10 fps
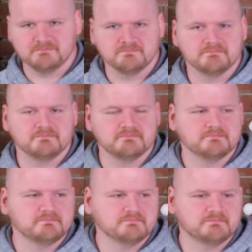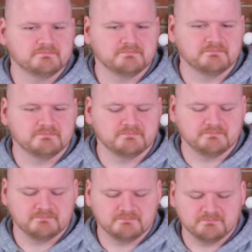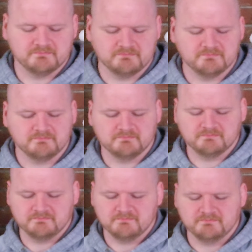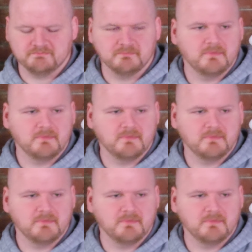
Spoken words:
This person isn't speaking.